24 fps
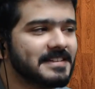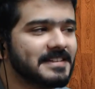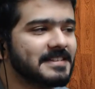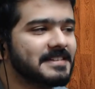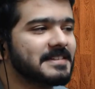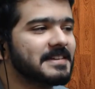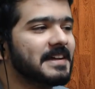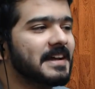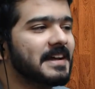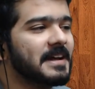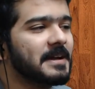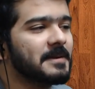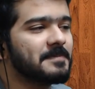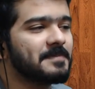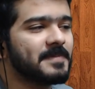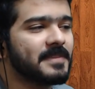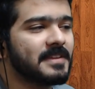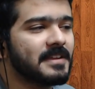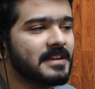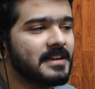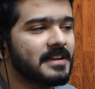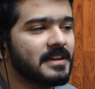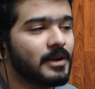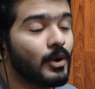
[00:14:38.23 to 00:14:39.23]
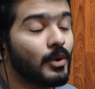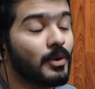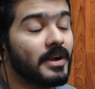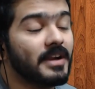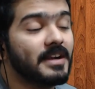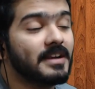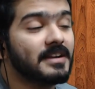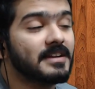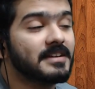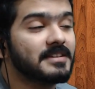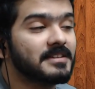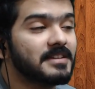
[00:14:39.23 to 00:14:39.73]
So, yeah.
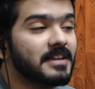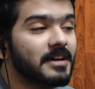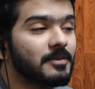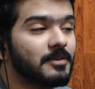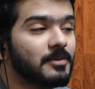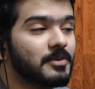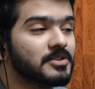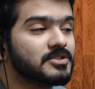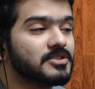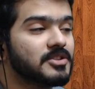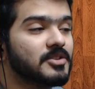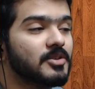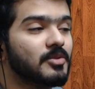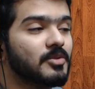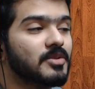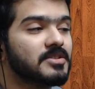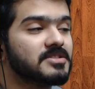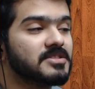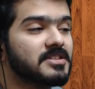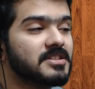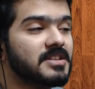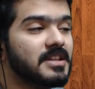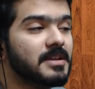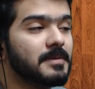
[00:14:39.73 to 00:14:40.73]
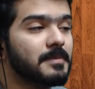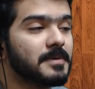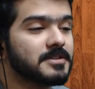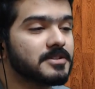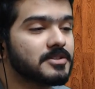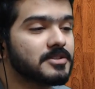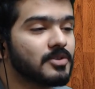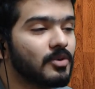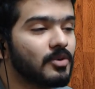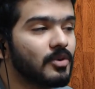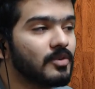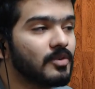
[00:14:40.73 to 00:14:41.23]
Alright, that was the, what's the
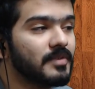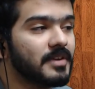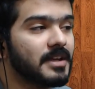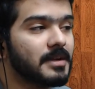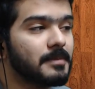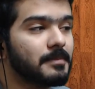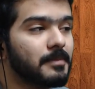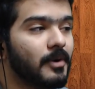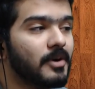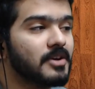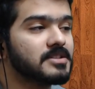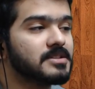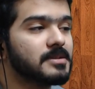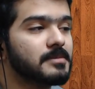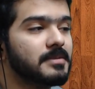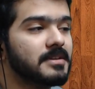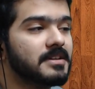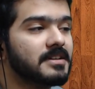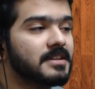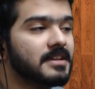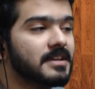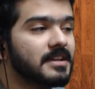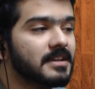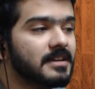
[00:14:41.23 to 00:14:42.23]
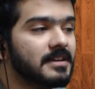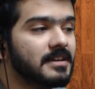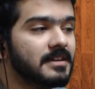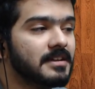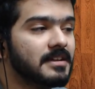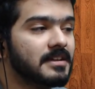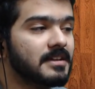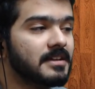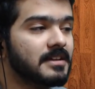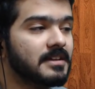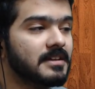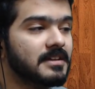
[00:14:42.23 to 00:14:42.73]
deepest hole we can possibly dig.
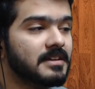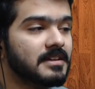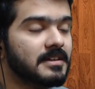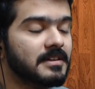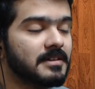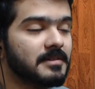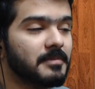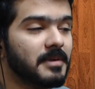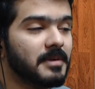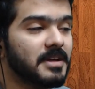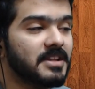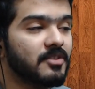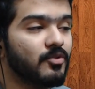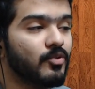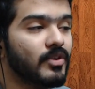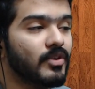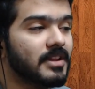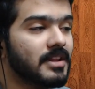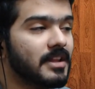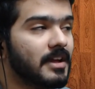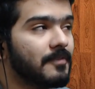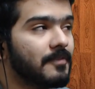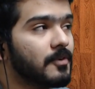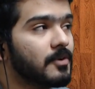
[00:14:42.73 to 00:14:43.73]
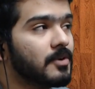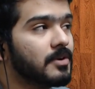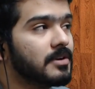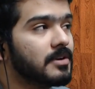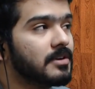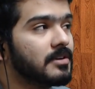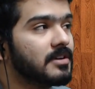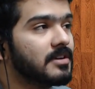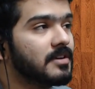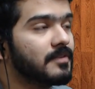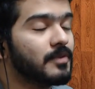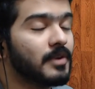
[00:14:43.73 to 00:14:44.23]
by the Real Life Lore.
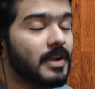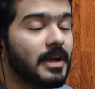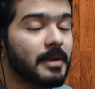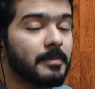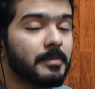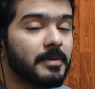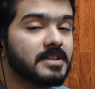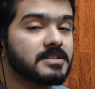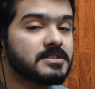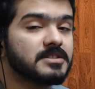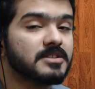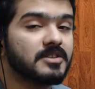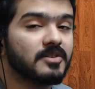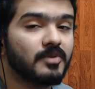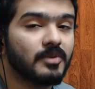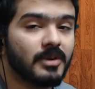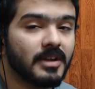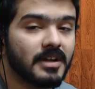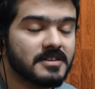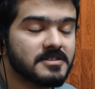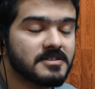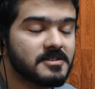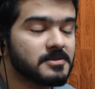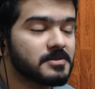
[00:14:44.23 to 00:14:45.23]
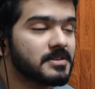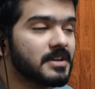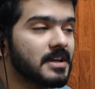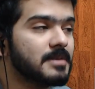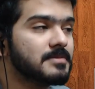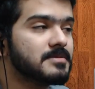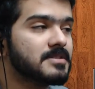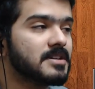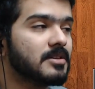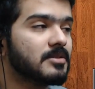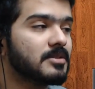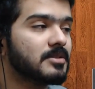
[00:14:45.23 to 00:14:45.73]
If you like my reaction, don't forget to like and
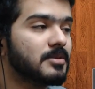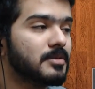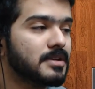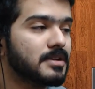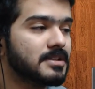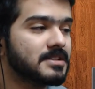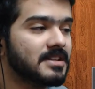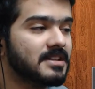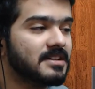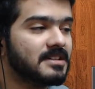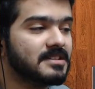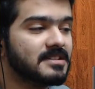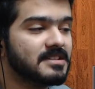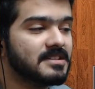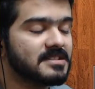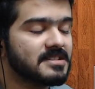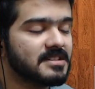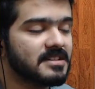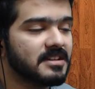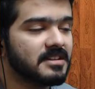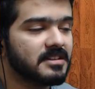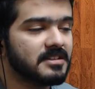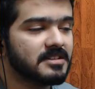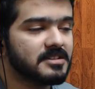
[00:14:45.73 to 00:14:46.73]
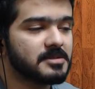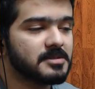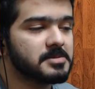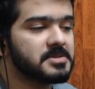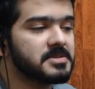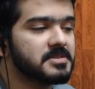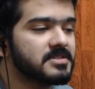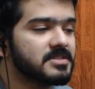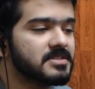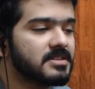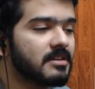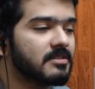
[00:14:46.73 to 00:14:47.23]
subscribe. Check out the reaction, there's a link in the
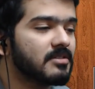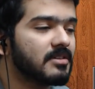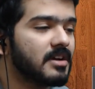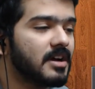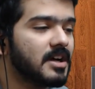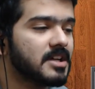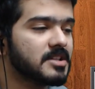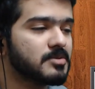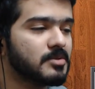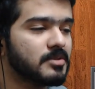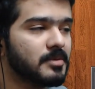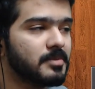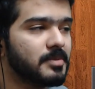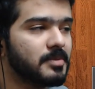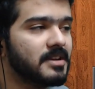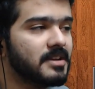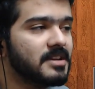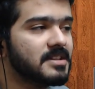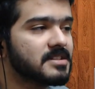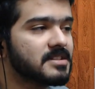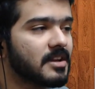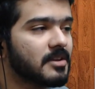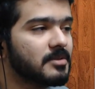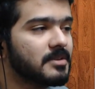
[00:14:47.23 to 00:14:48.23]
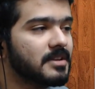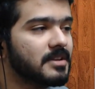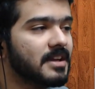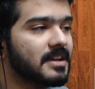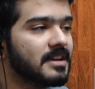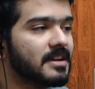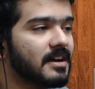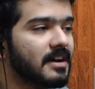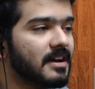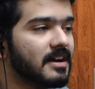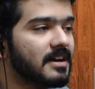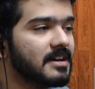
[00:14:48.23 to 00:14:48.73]
description. Check out the cast, all the playlist, check out the
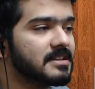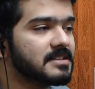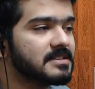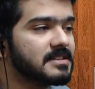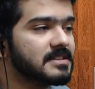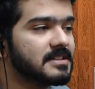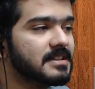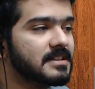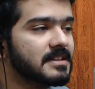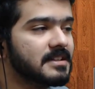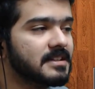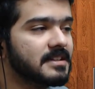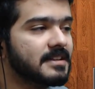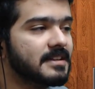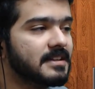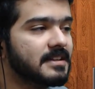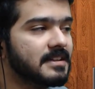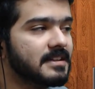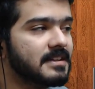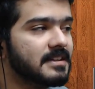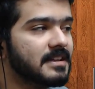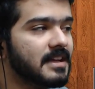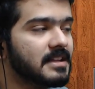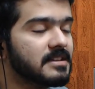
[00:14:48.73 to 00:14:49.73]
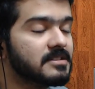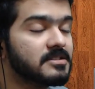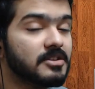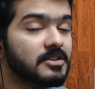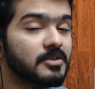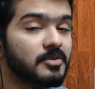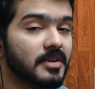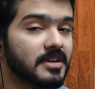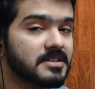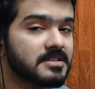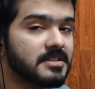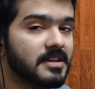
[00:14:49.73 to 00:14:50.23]
end cards, and I'll see
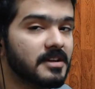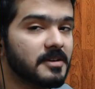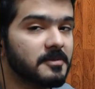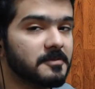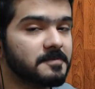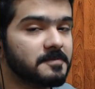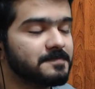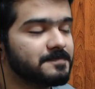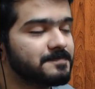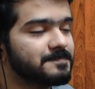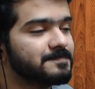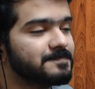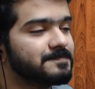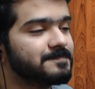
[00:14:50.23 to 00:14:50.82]
you next time.